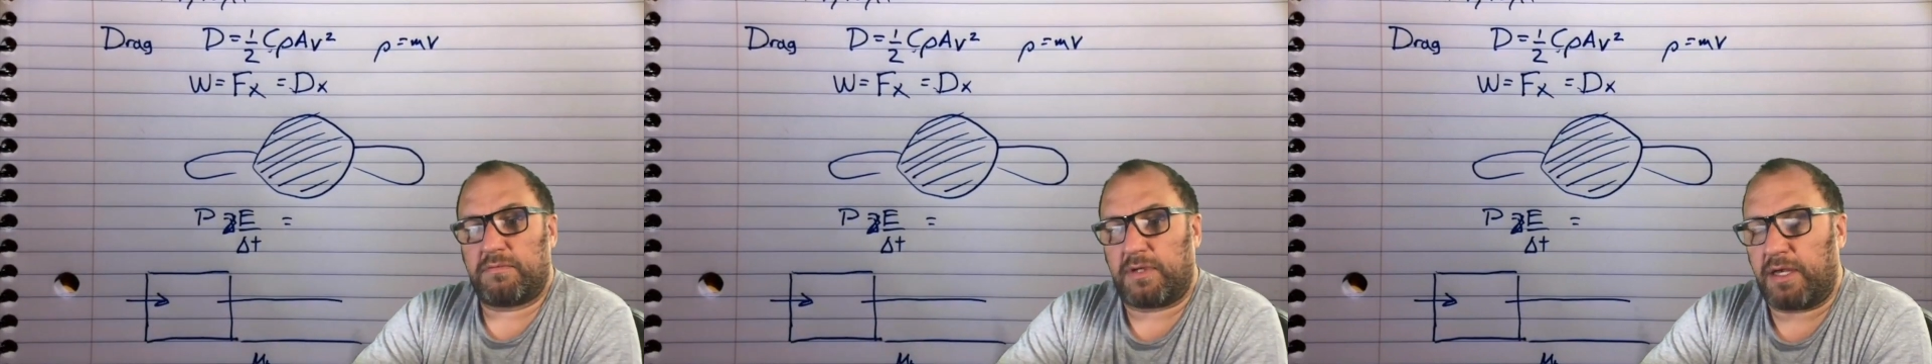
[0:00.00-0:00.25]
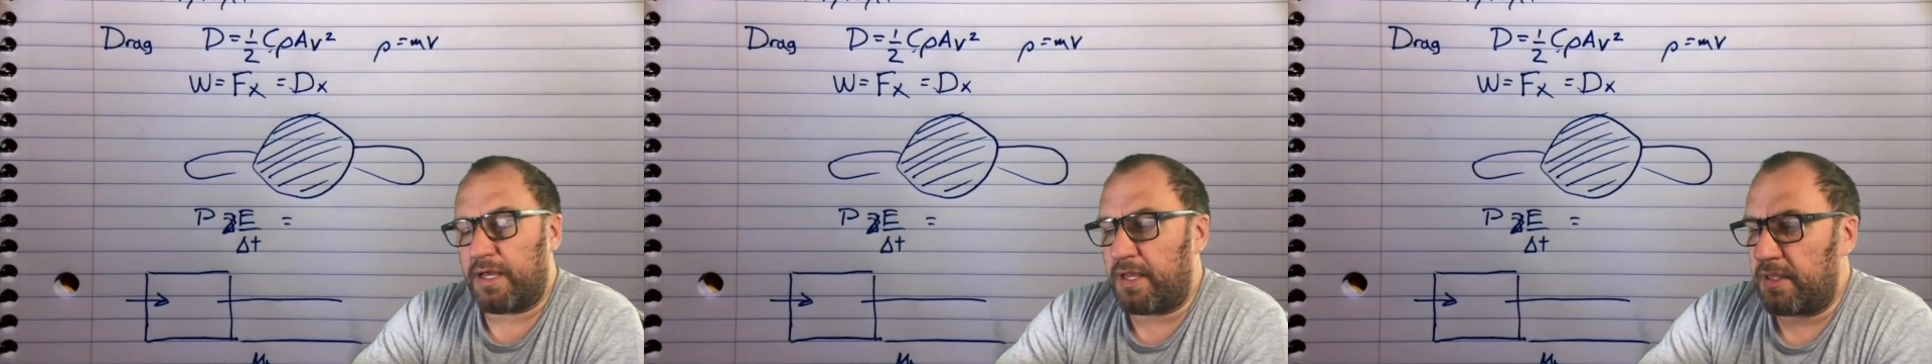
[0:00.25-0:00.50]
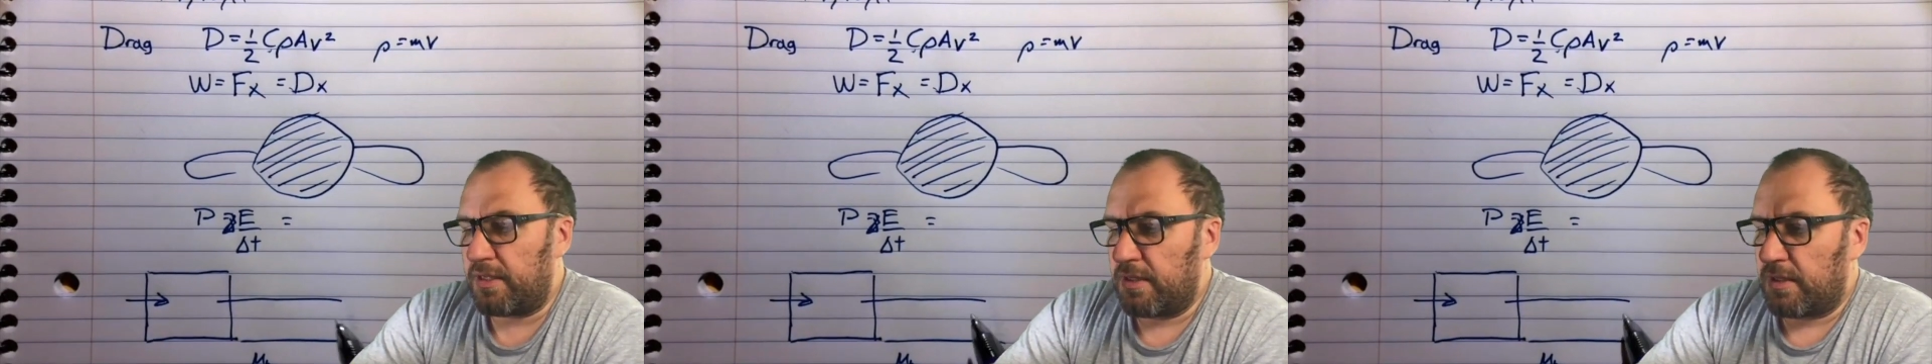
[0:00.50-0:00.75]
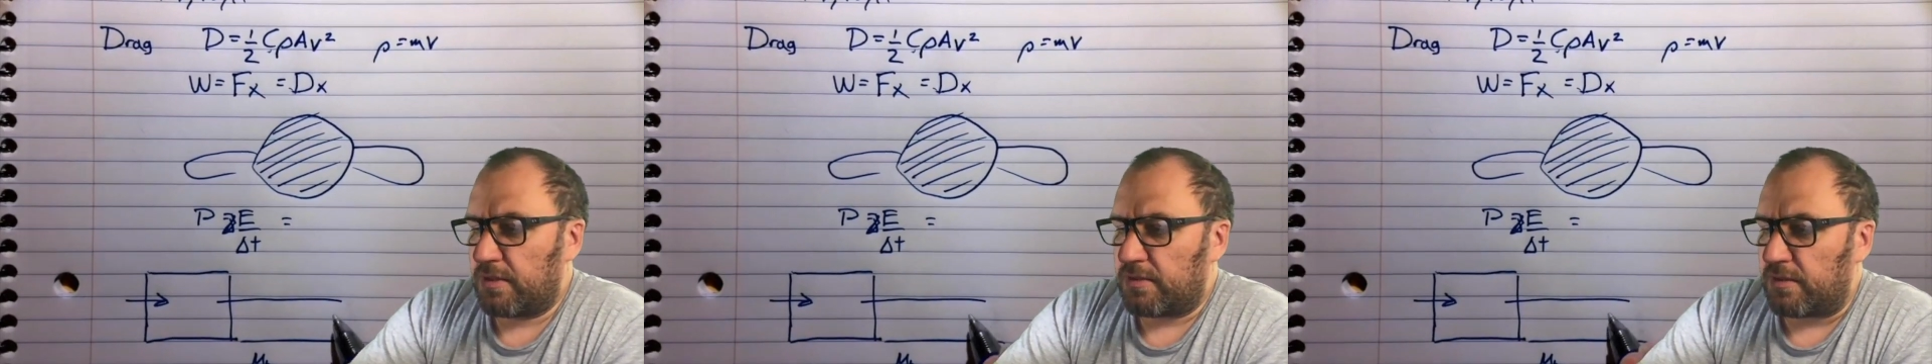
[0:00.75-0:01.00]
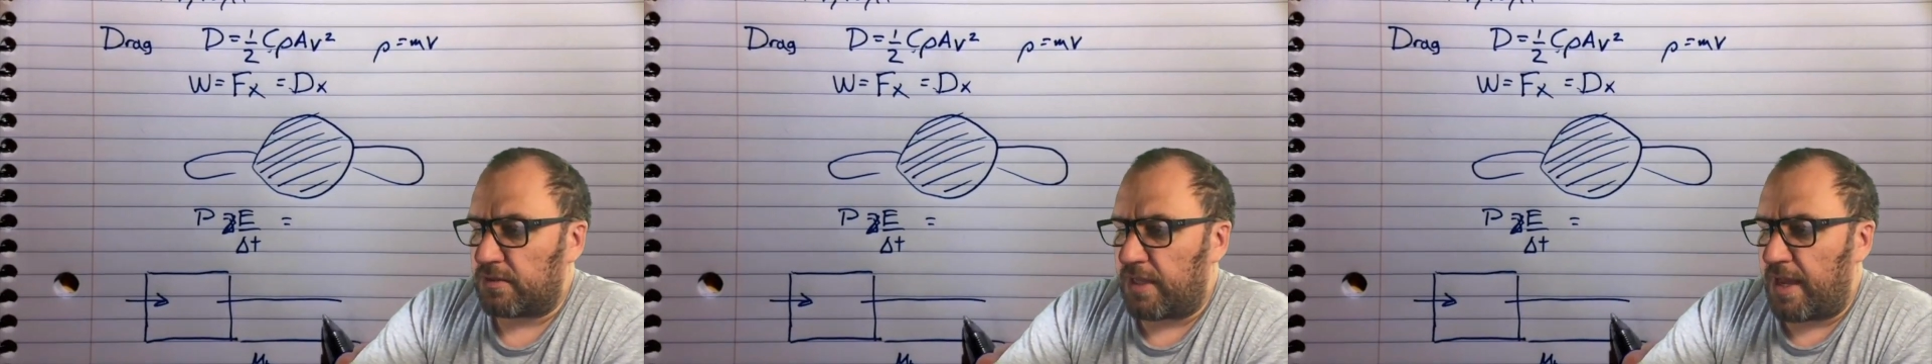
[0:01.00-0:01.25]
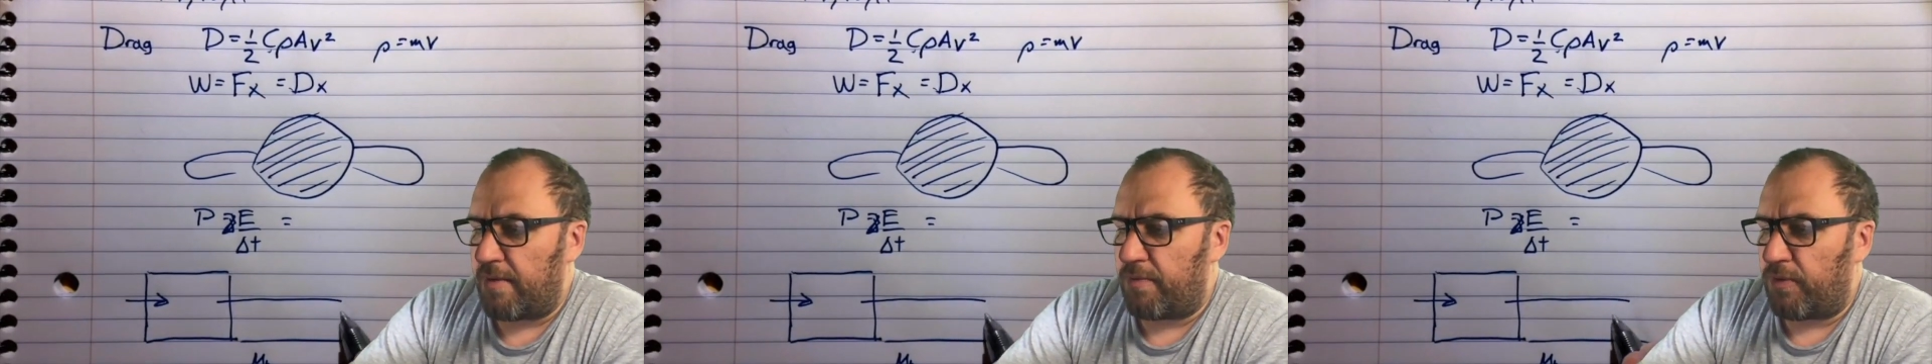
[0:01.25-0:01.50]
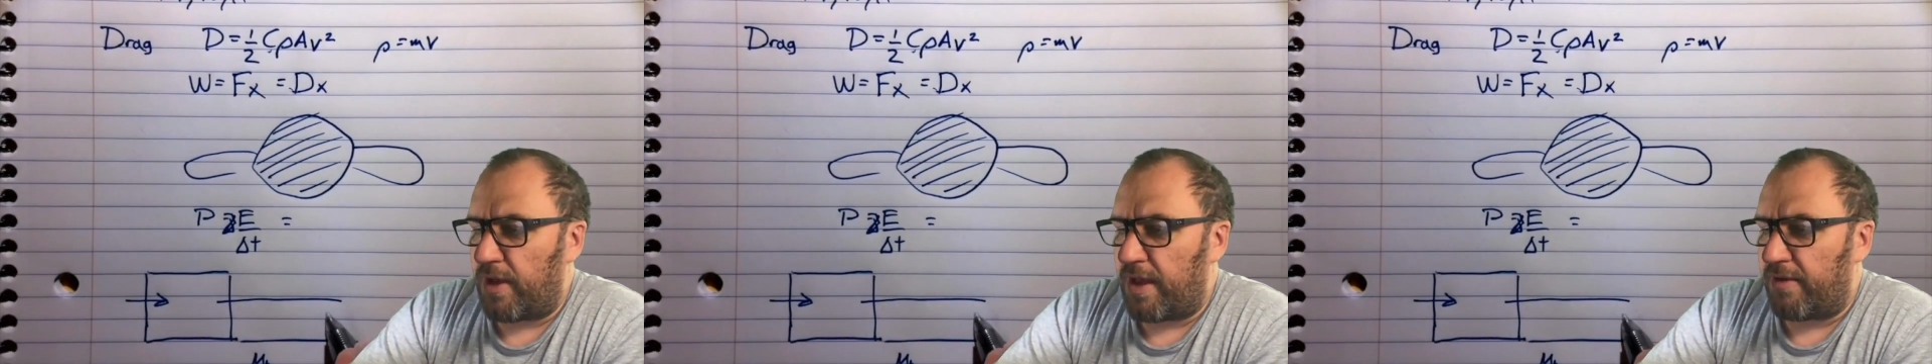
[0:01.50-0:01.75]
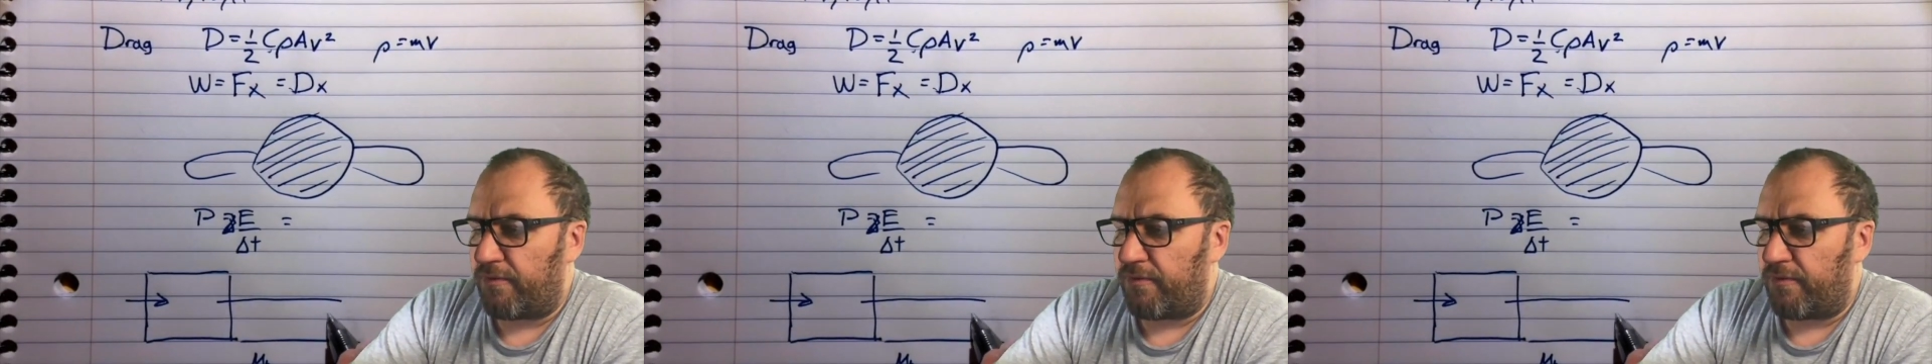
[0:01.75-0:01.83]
Okay, so as I apply a